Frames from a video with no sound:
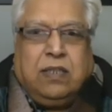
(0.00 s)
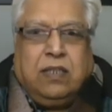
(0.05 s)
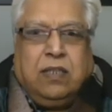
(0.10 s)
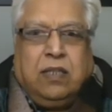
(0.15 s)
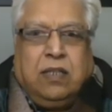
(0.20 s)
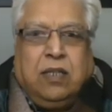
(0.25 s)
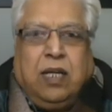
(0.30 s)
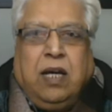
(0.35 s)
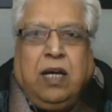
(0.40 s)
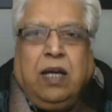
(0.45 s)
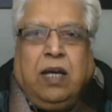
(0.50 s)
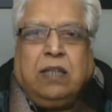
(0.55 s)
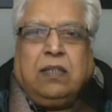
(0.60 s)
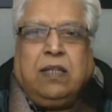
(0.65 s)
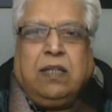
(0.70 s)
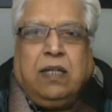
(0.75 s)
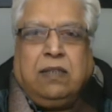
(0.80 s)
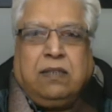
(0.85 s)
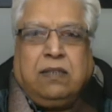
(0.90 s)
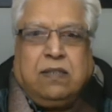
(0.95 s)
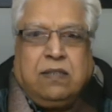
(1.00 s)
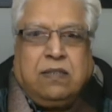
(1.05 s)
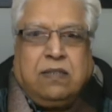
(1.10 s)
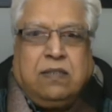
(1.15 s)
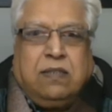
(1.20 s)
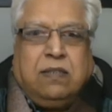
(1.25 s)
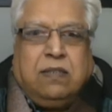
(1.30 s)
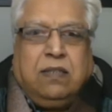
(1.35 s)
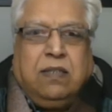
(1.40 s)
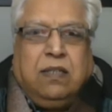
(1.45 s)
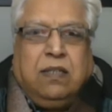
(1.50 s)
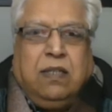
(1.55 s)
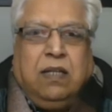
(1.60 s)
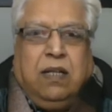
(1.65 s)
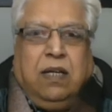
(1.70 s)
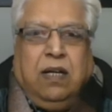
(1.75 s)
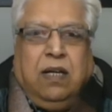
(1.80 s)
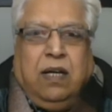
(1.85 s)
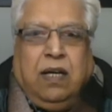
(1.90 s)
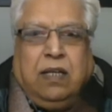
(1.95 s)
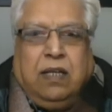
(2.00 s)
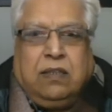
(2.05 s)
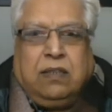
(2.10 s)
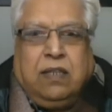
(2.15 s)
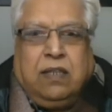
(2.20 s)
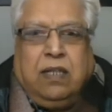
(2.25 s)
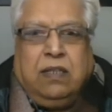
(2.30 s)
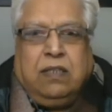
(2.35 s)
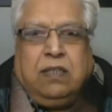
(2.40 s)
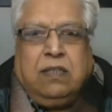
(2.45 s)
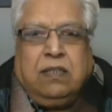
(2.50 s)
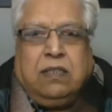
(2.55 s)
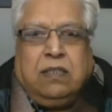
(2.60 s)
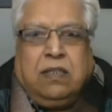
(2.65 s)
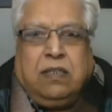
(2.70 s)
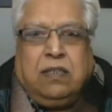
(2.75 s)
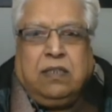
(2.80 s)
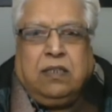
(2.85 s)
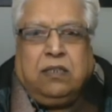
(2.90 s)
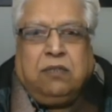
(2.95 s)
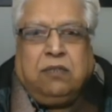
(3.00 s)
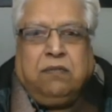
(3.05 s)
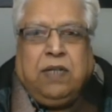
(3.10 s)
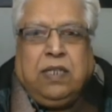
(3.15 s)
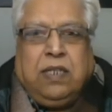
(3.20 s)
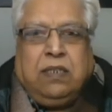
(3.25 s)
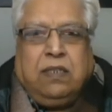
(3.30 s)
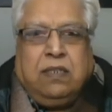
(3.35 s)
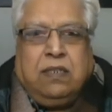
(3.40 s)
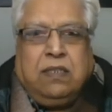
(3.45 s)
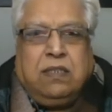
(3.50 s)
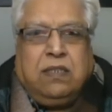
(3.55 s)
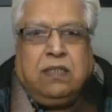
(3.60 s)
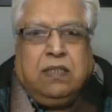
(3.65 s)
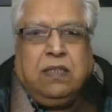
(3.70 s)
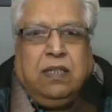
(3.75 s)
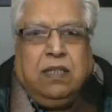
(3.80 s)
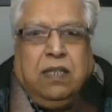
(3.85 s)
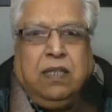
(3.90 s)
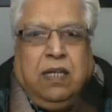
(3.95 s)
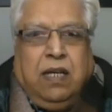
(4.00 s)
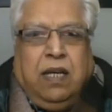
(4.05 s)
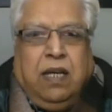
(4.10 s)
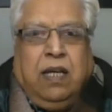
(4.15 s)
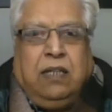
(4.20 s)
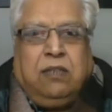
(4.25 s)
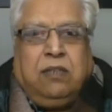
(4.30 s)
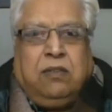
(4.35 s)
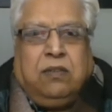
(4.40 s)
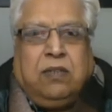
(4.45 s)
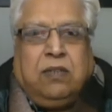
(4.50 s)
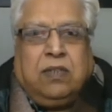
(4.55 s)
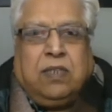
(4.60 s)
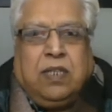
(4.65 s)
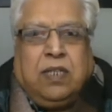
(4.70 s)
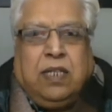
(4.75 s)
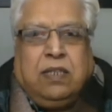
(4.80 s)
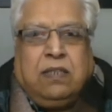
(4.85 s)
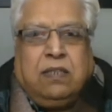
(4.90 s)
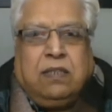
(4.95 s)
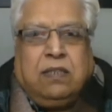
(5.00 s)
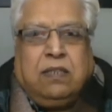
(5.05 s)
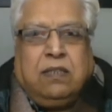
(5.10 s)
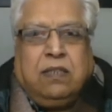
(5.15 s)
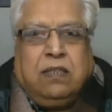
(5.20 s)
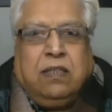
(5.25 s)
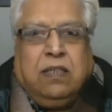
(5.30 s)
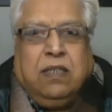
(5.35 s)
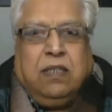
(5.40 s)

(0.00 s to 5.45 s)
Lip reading: arthritis. Arthritis, conjunctivitis, and urethritis.